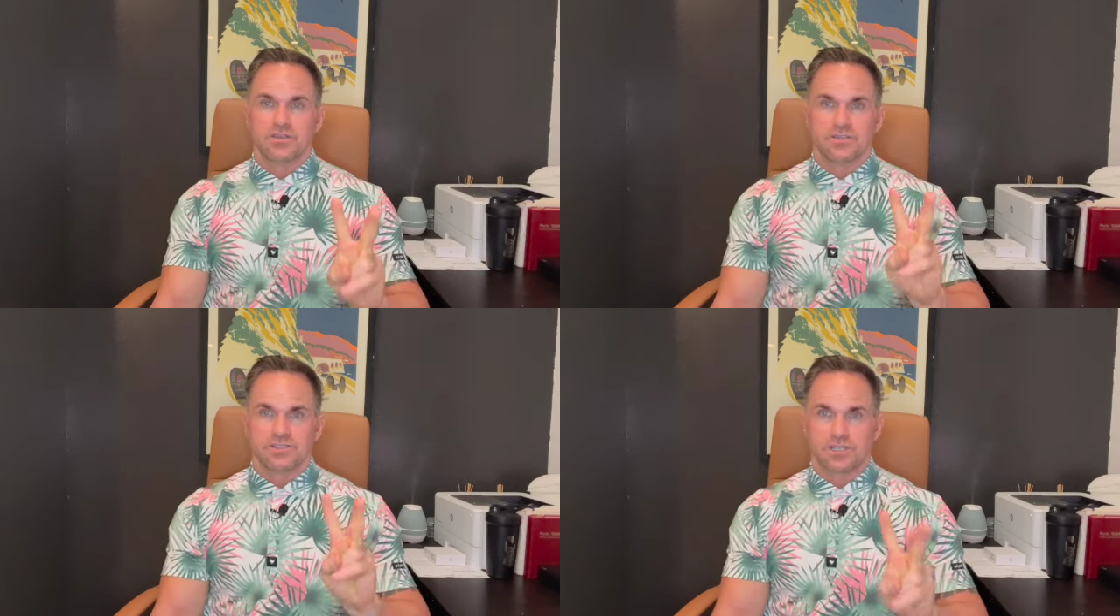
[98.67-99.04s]

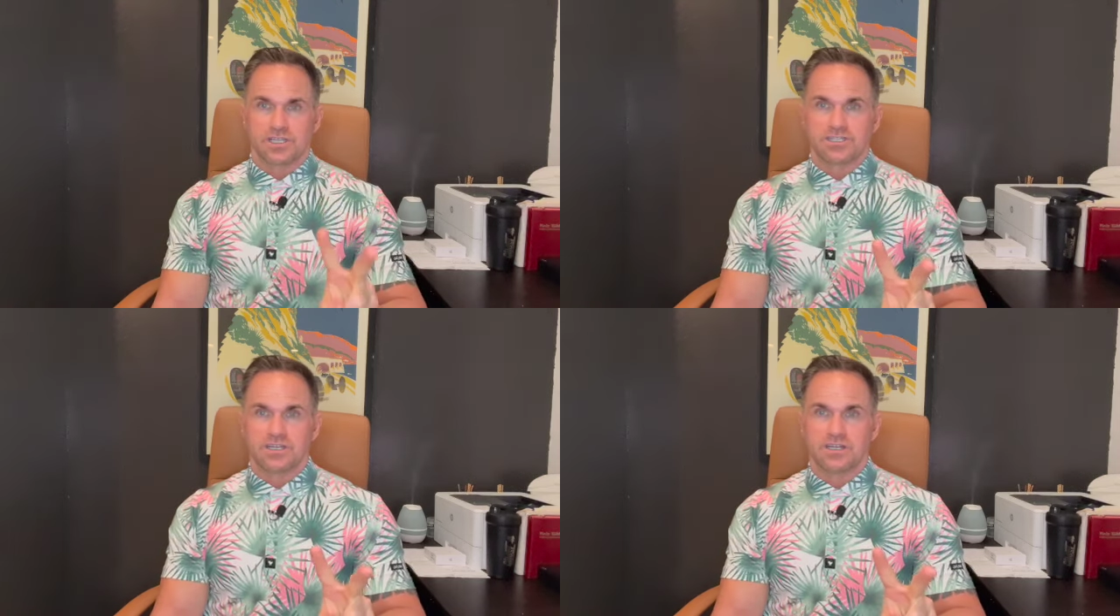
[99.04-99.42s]
So
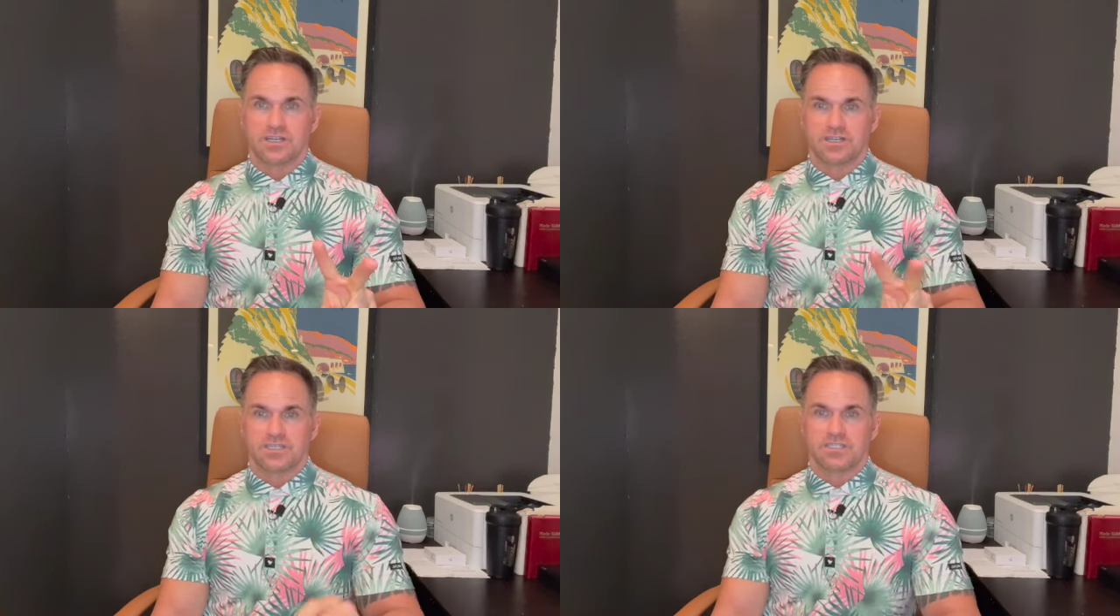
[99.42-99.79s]
let's get
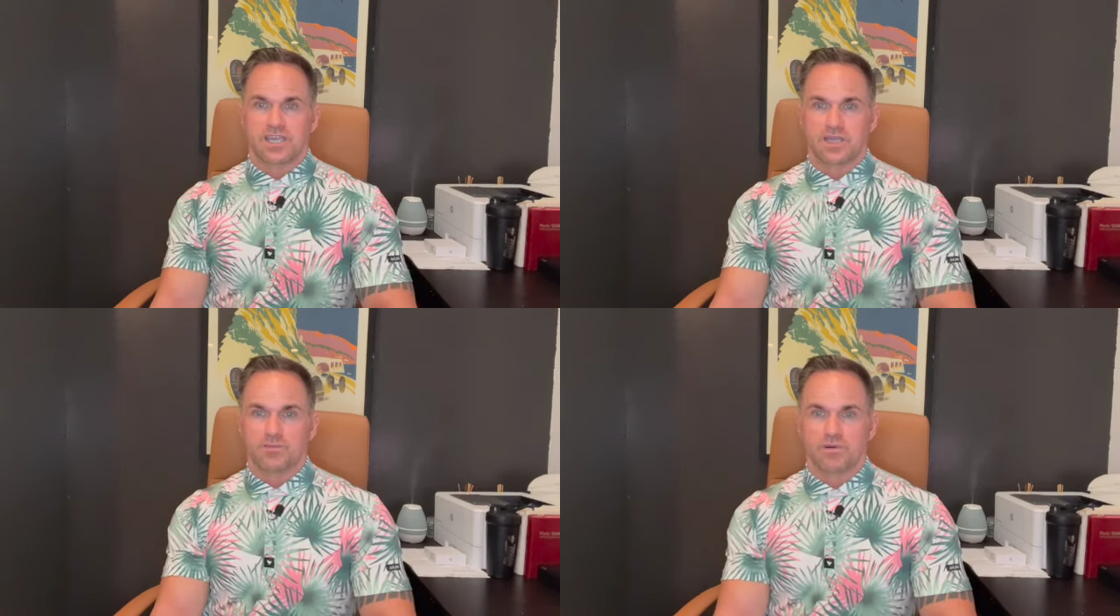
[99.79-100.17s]
into the
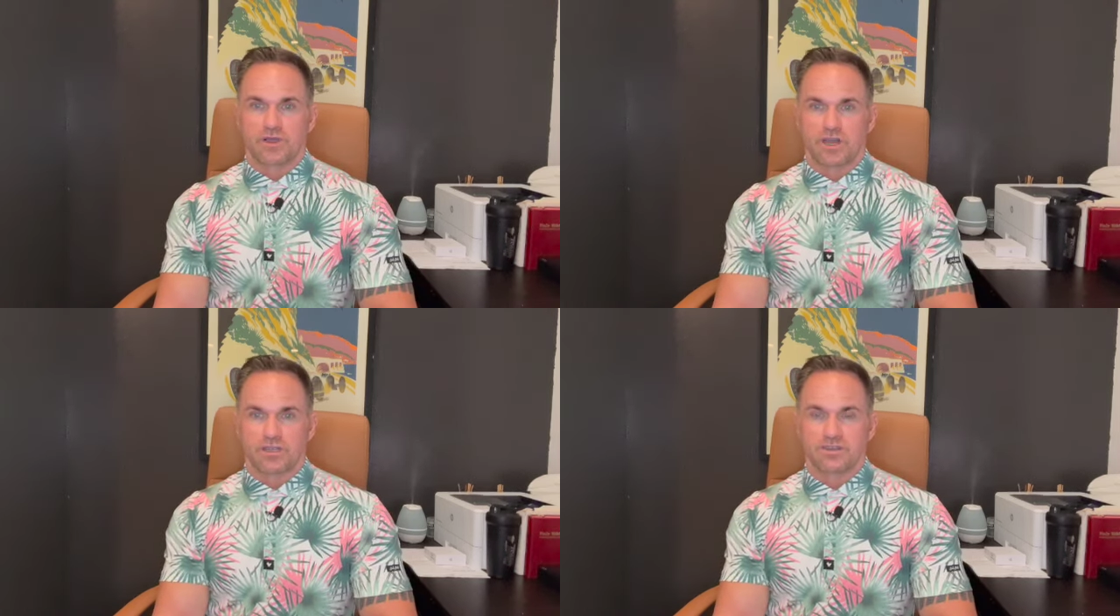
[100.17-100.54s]
second
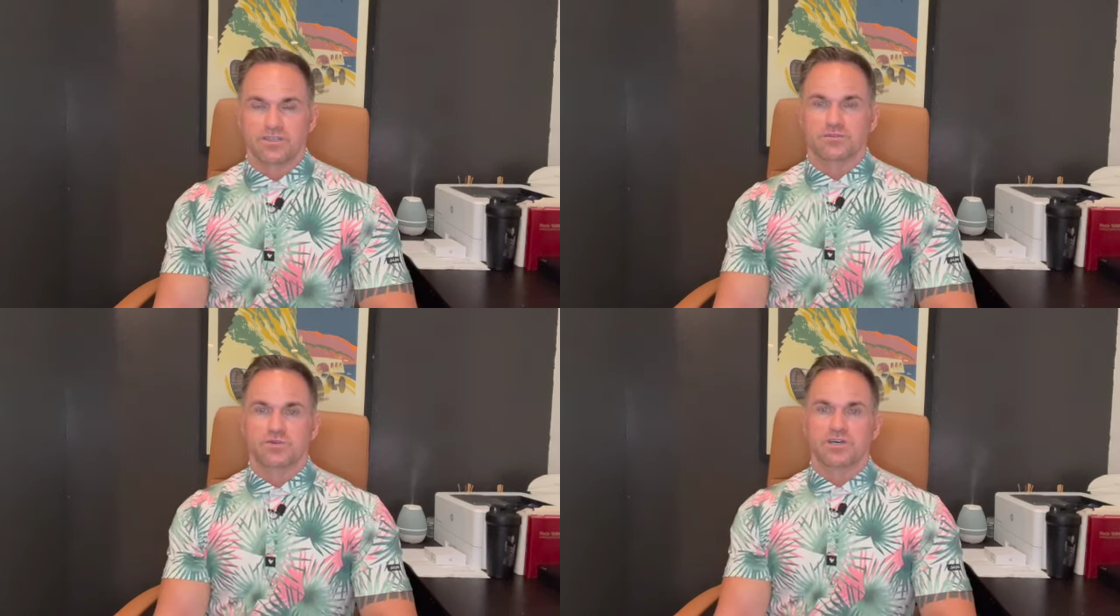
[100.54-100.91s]
product.
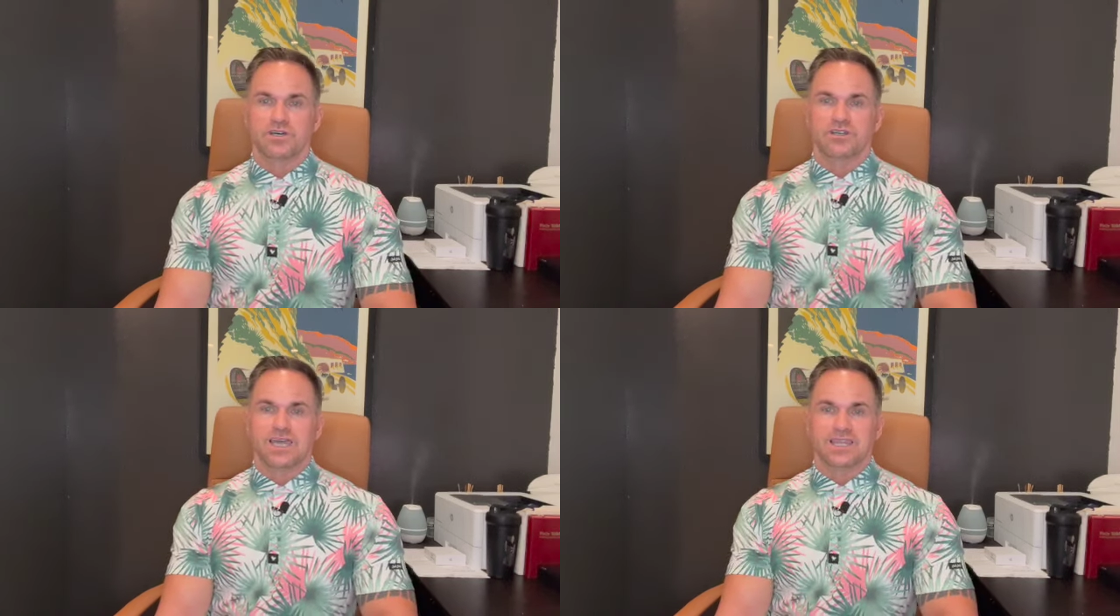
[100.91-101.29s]
This
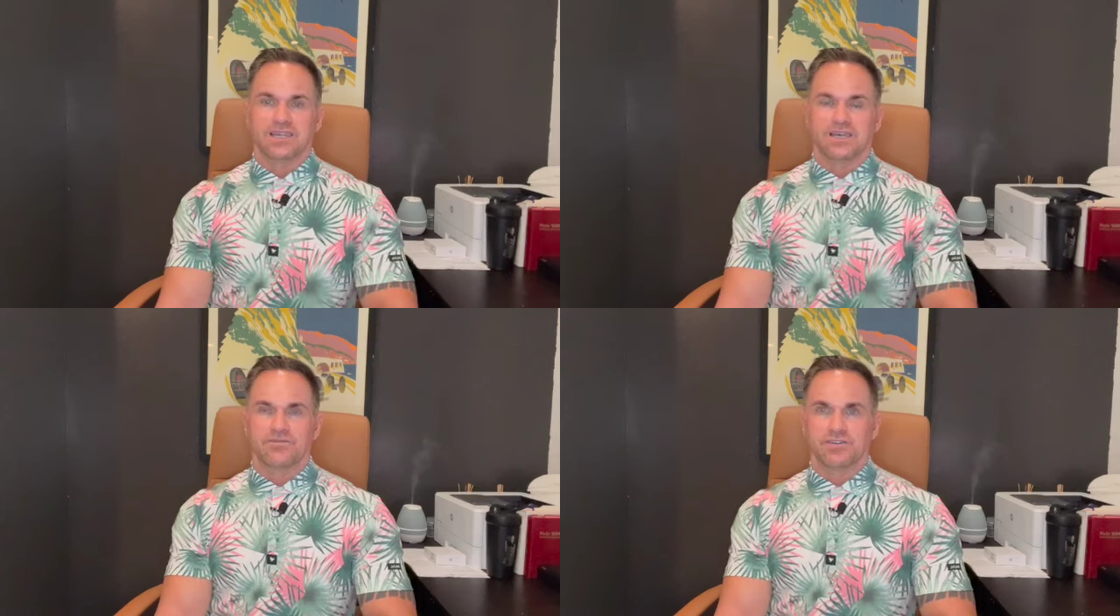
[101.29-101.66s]
one, I
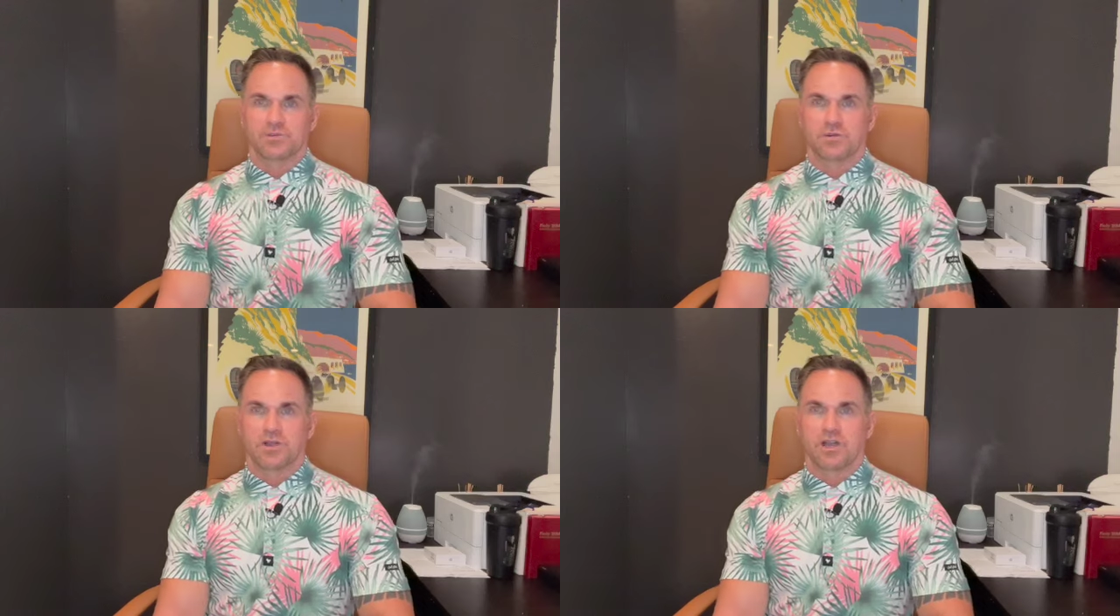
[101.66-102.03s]
love
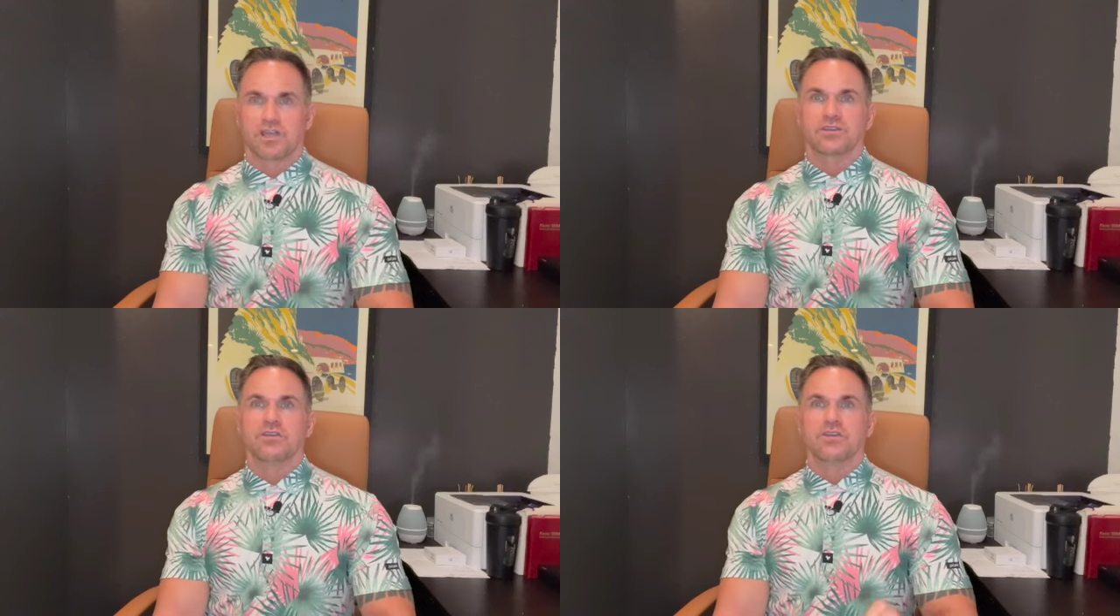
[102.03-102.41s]
this product.